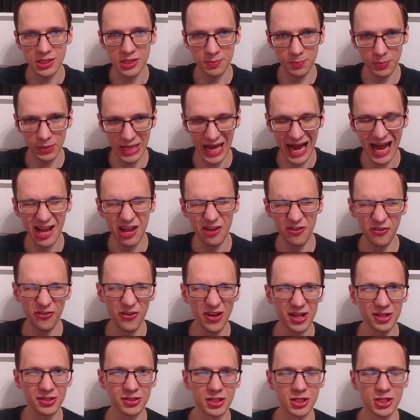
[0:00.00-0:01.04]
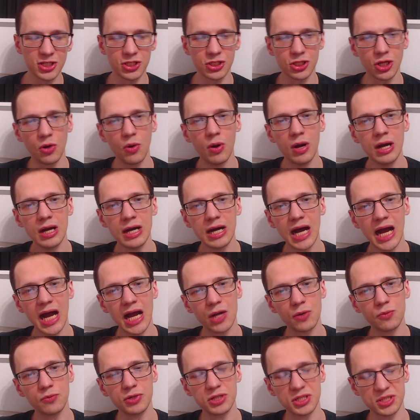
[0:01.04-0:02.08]
but I felt as though I
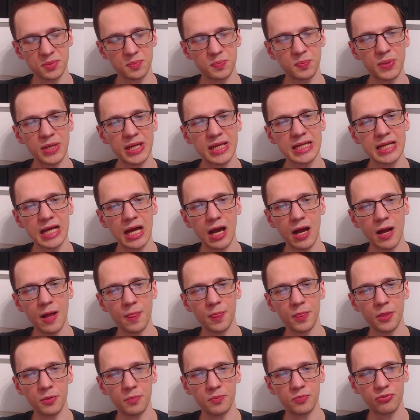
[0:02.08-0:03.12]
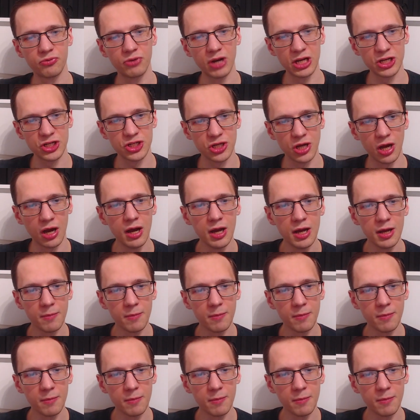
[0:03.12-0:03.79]
was a bit under pressure.